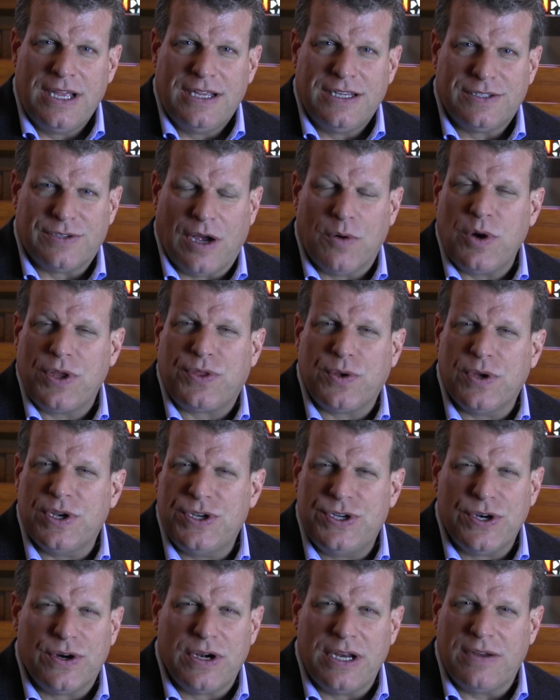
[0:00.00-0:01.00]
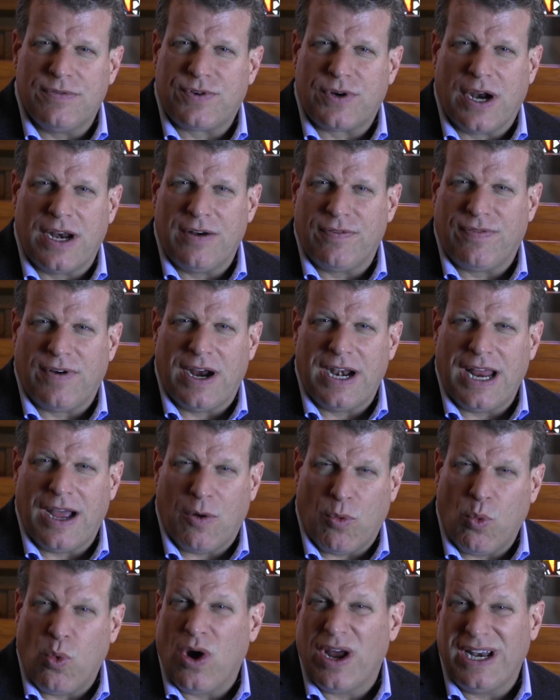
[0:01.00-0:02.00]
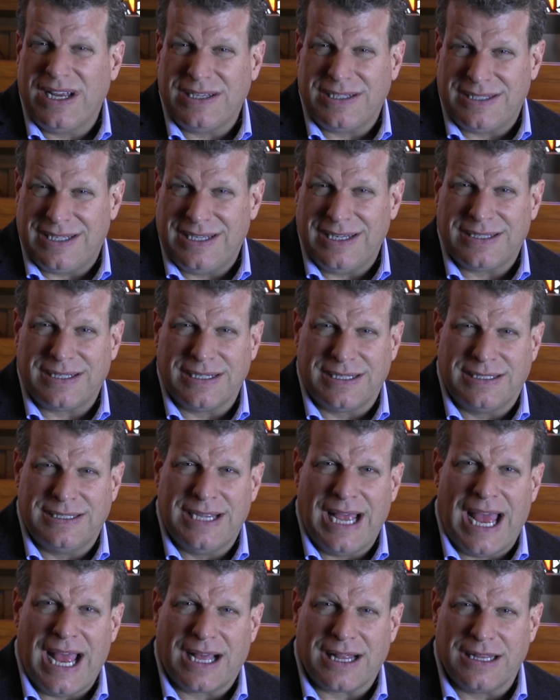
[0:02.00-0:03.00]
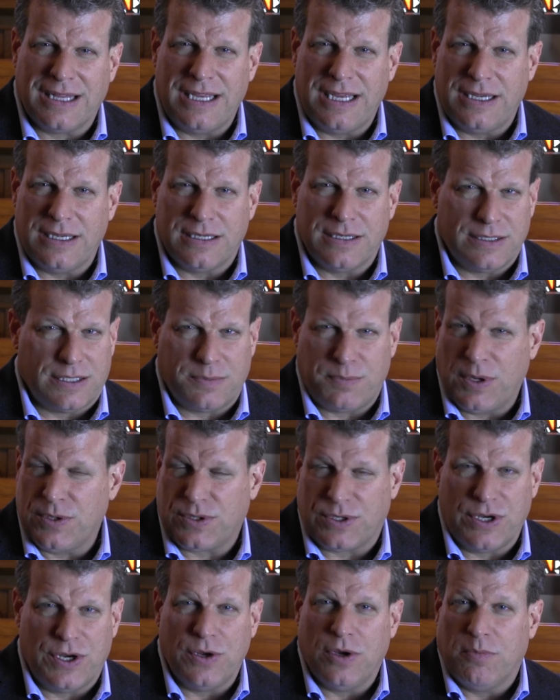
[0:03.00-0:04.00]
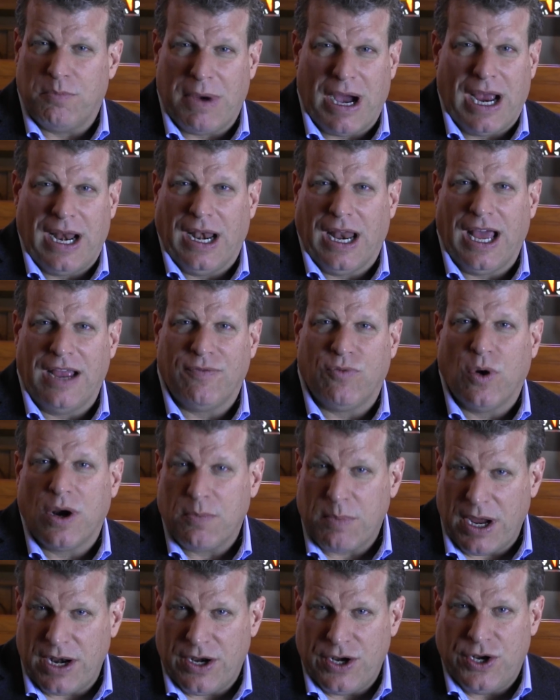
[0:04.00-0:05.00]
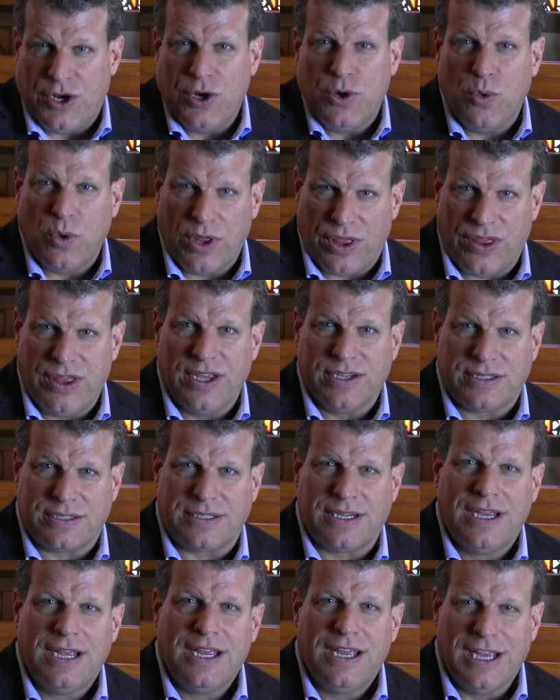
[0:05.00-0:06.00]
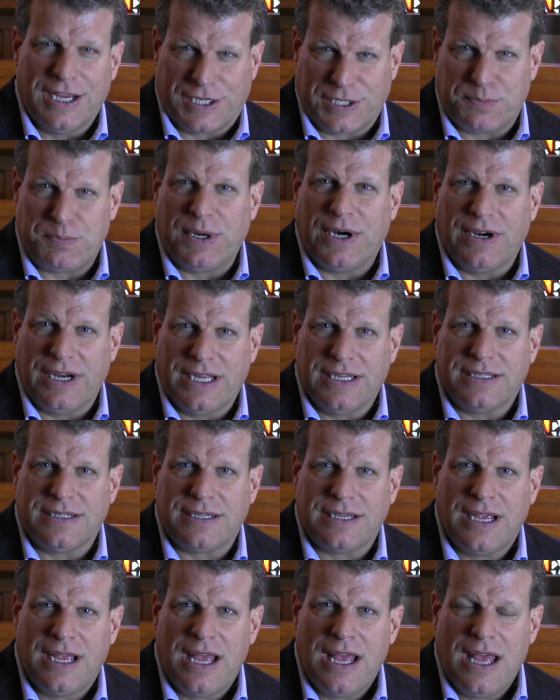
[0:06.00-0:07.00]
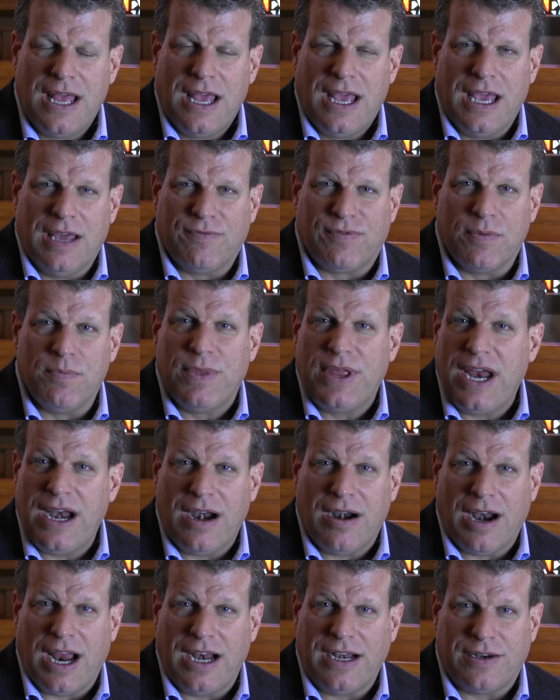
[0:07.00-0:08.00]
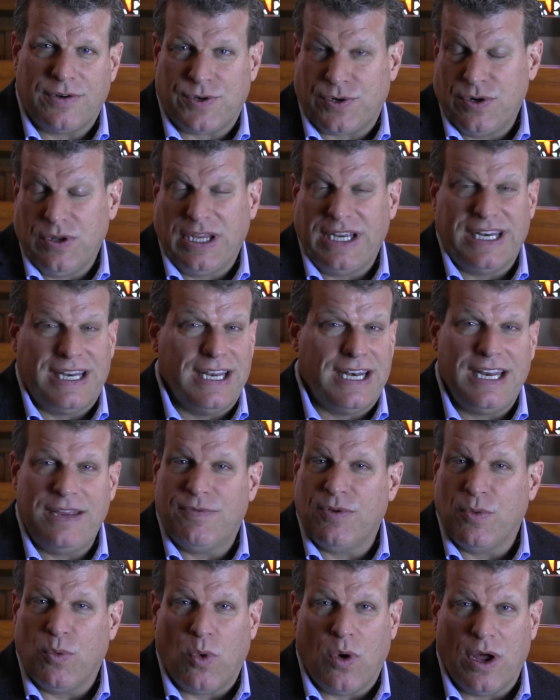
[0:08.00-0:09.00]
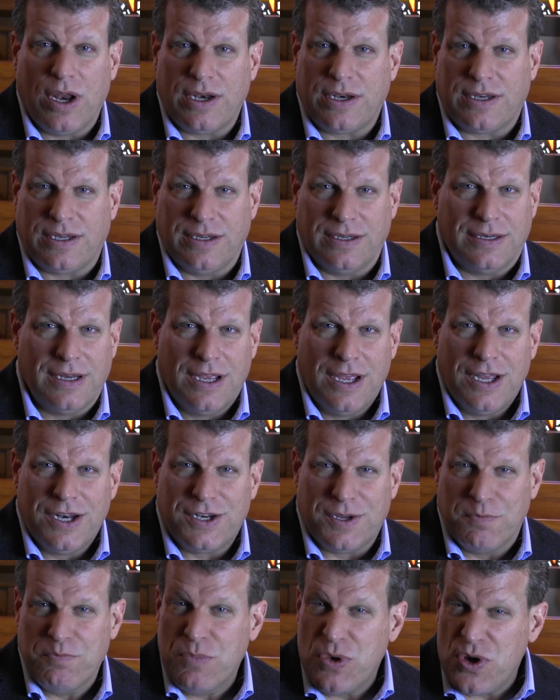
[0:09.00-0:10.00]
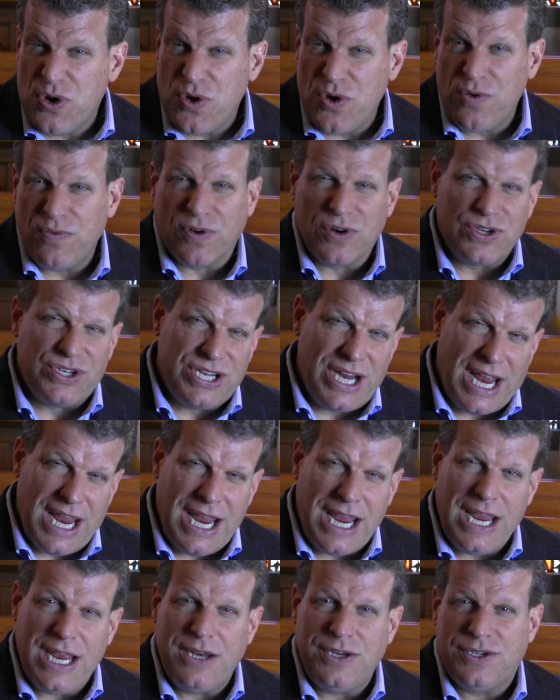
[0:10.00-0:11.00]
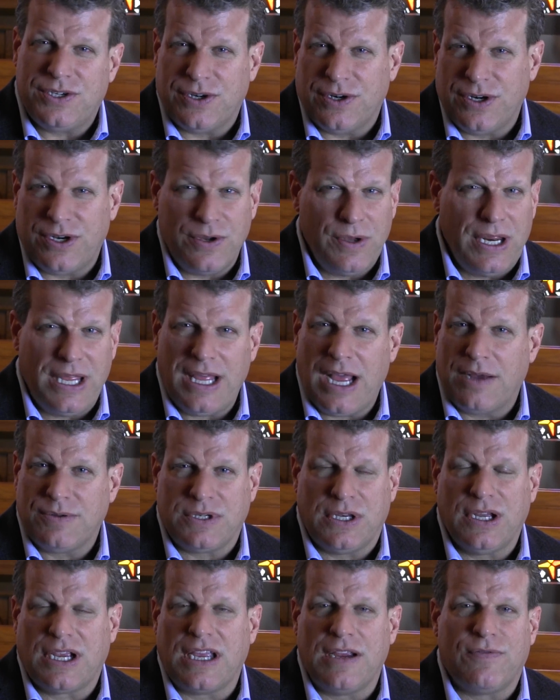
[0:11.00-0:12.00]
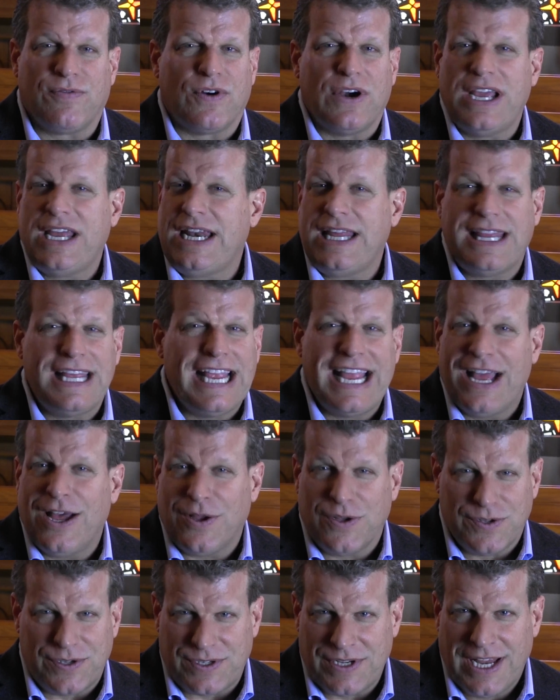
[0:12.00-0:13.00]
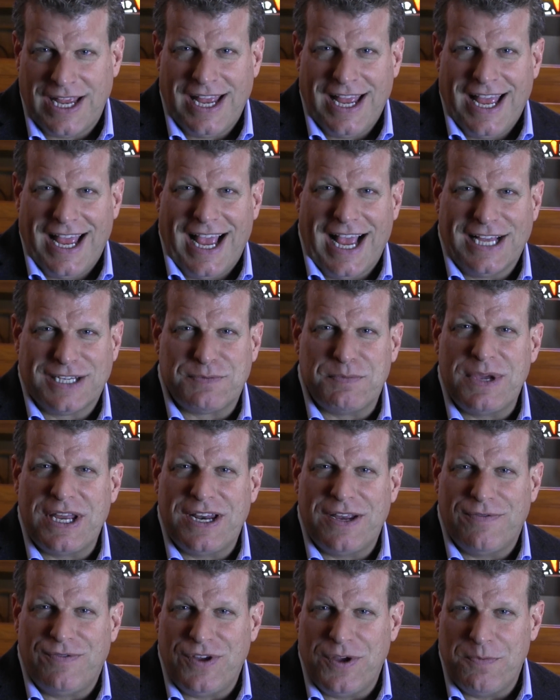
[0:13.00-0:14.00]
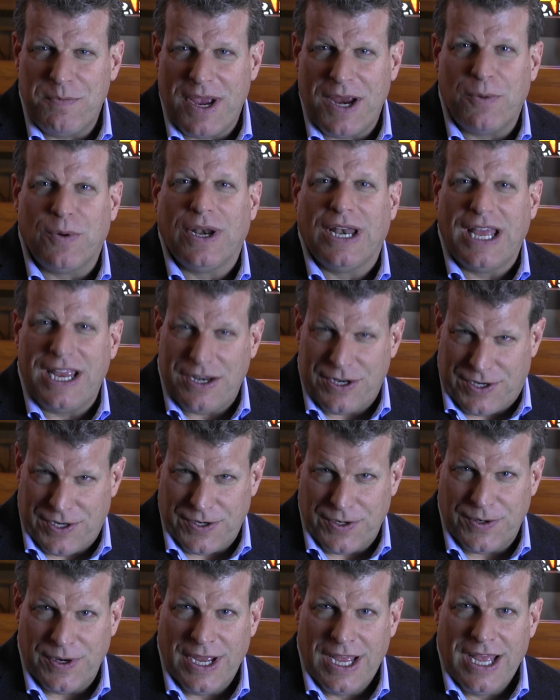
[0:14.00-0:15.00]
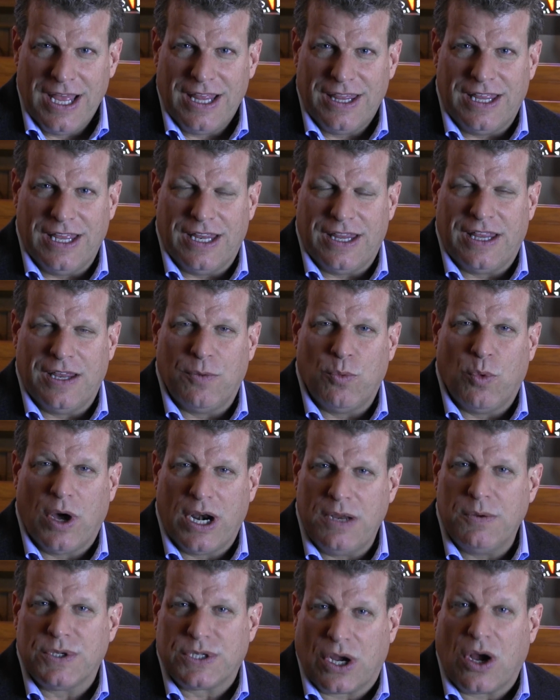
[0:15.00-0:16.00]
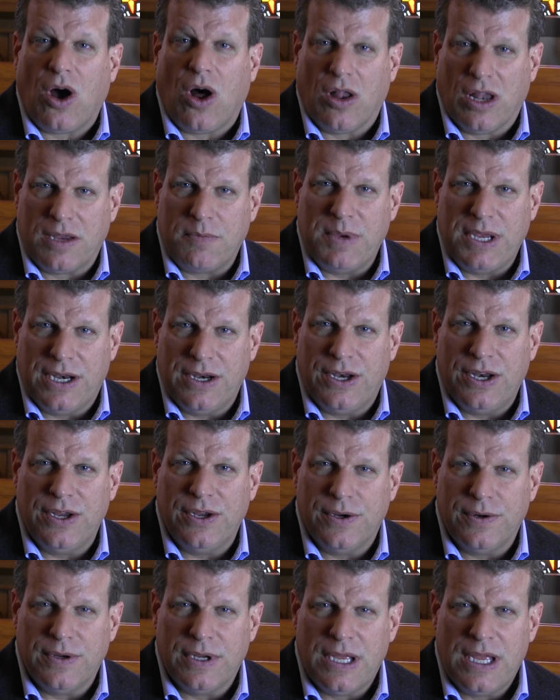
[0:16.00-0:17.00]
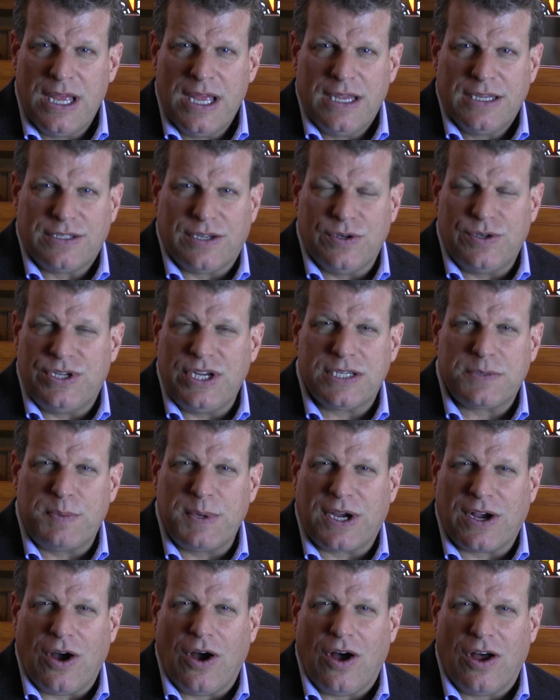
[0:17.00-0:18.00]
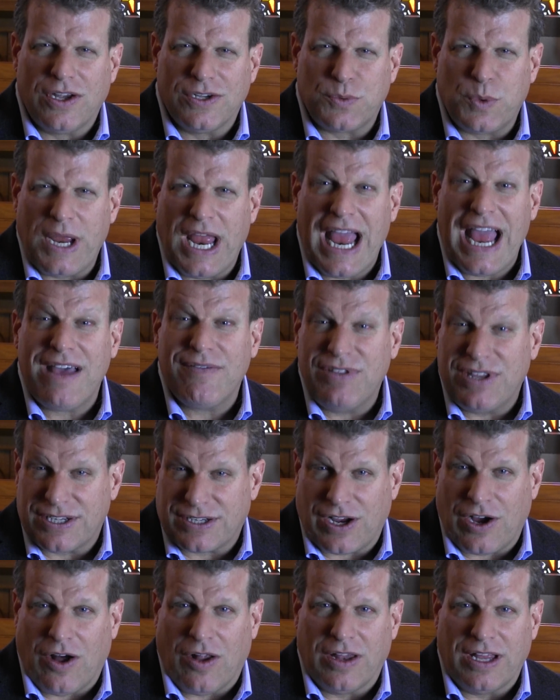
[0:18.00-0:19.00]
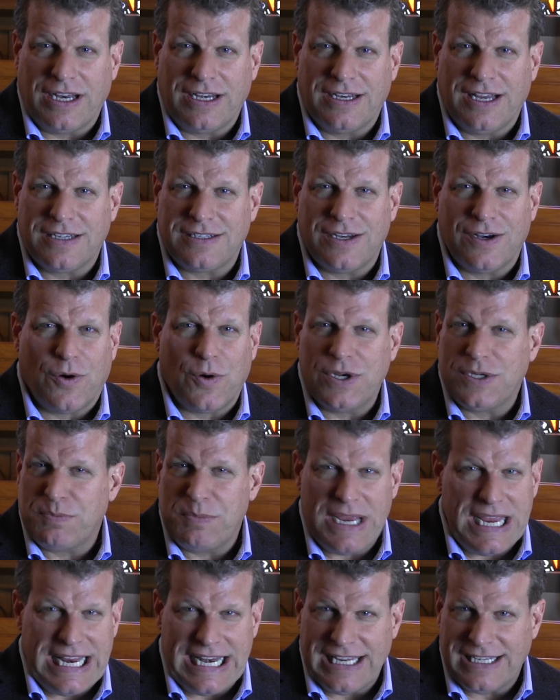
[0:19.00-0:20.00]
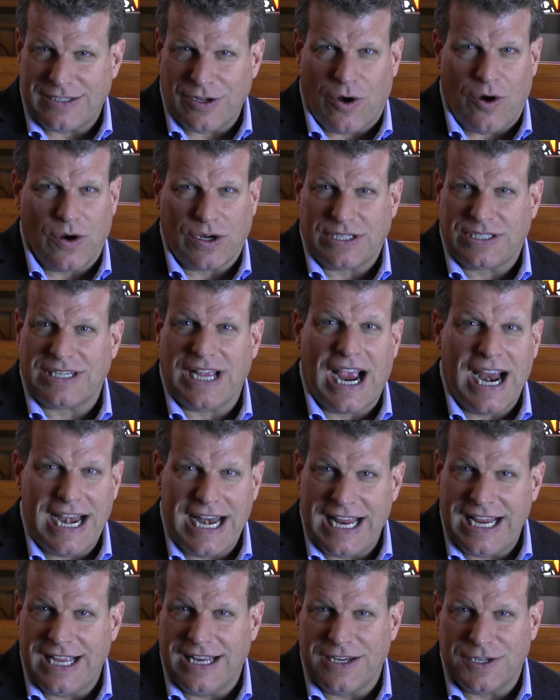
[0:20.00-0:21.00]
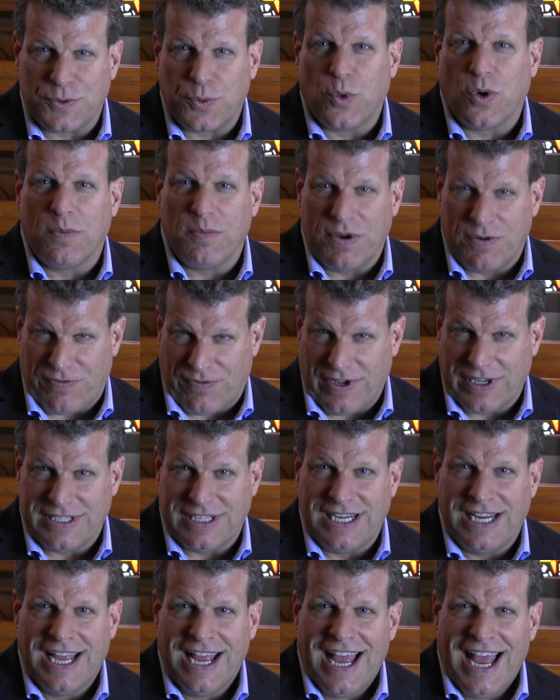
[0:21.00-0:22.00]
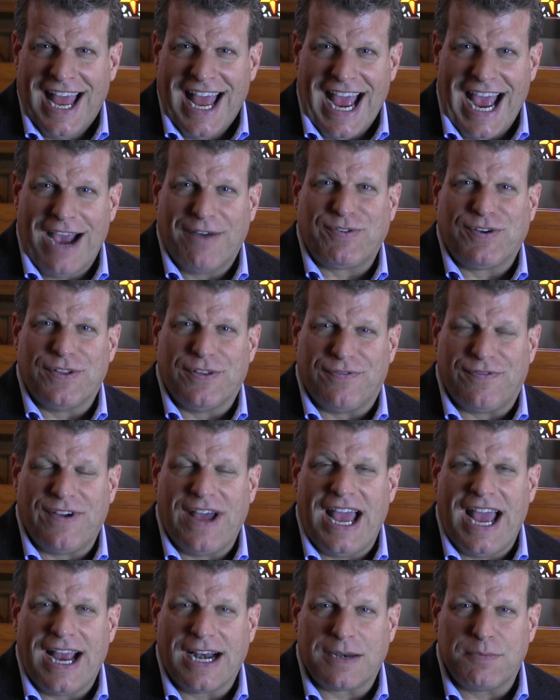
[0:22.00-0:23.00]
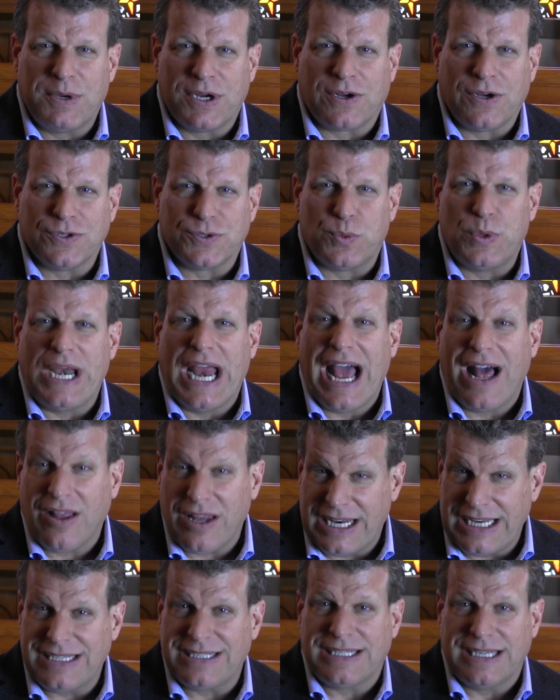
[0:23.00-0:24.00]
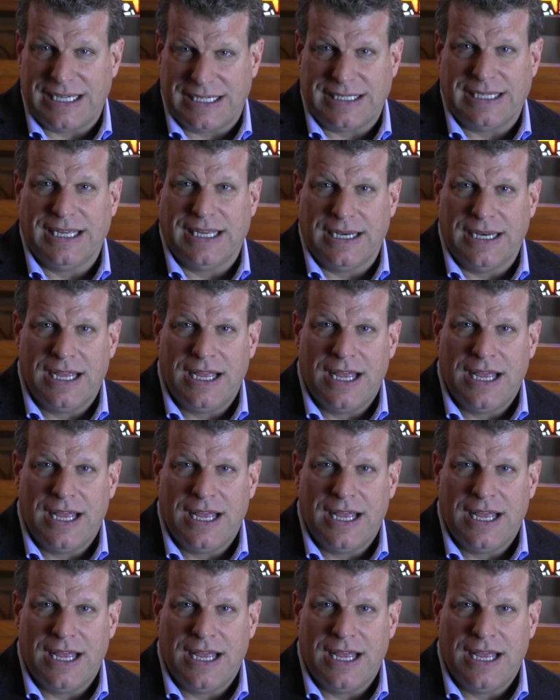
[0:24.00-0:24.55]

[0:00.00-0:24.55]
So I went through a journey of trying to find out, what is this exactly supposed to do in my life? What am I to do with this experience? And from there, I truly didn't even want to move or change or do anything. I was looking for anything else, as many of you may relate to, than what he was calling me to do. So just because we have this calling doesn't always mean it's all exciting and it's warm and fuzzy after the fact, because reality sinks in.